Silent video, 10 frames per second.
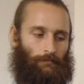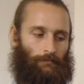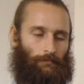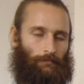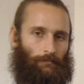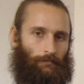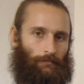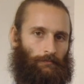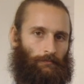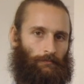
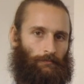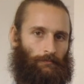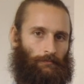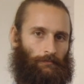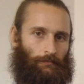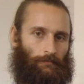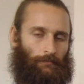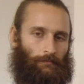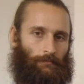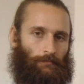
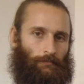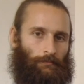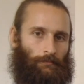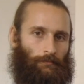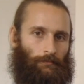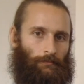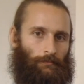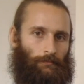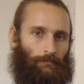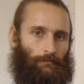
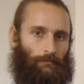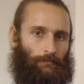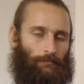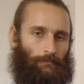No words are spoken by the person on screen.